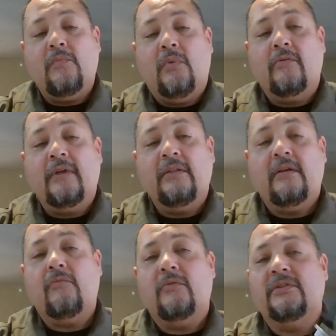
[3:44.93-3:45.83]
port right
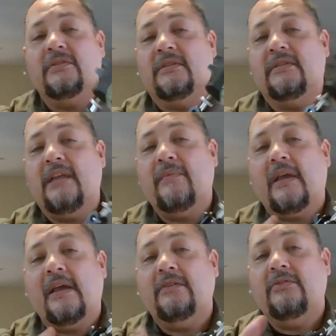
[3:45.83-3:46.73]
there, which is the same
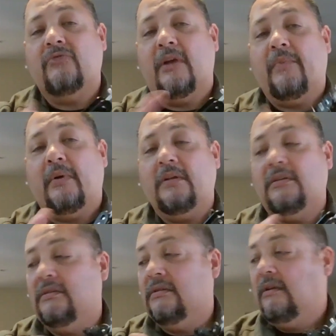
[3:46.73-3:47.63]
as
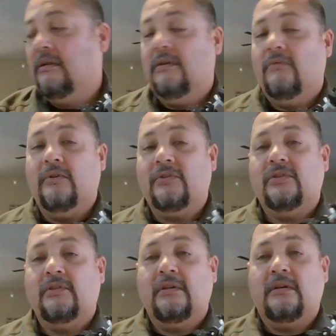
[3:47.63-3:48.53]
tripods,
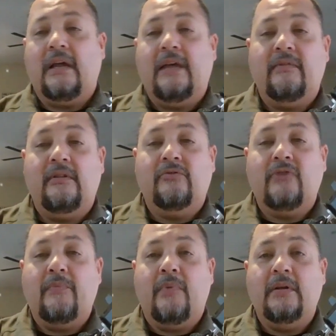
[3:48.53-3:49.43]
which I have a little
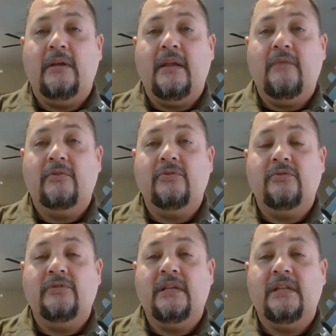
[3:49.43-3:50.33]
tripod today, which
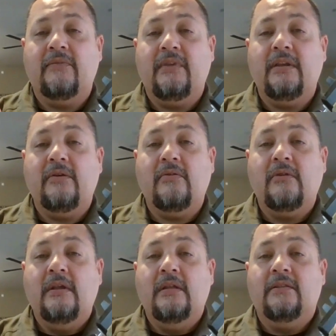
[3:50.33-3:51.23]
you'll see in the video.
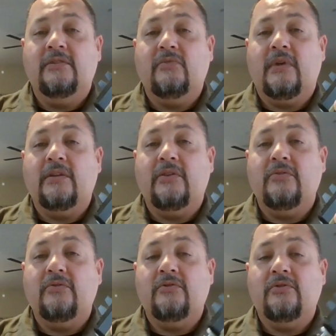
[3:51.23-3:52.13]
This is what I
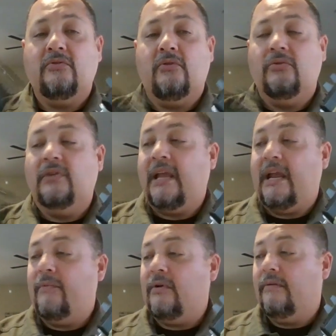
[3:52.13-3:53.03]
use to hold the
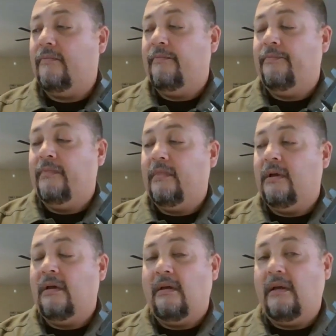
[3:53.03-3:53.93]
camera
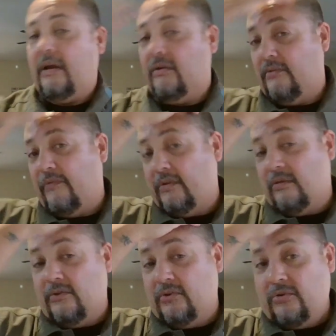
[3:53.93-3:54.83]
out in the
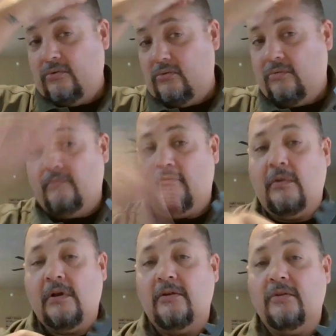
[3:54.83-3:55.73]
field to
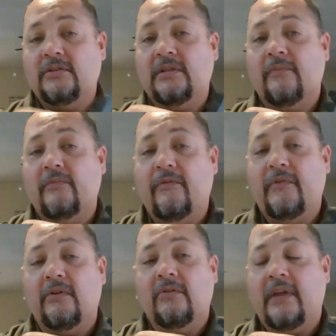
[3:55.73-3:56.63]
monitor some
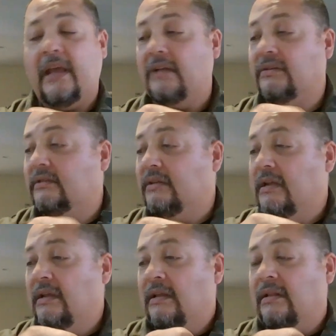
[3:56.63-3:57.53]
feral cats
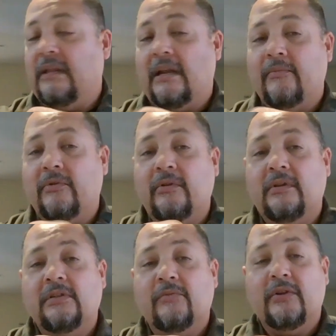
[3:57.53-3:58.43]
that I'm
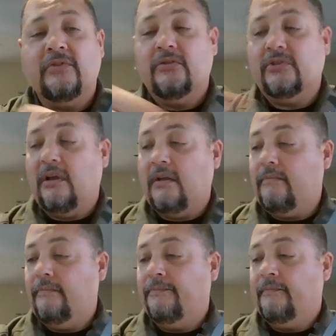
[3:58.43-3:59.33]
doing some research on.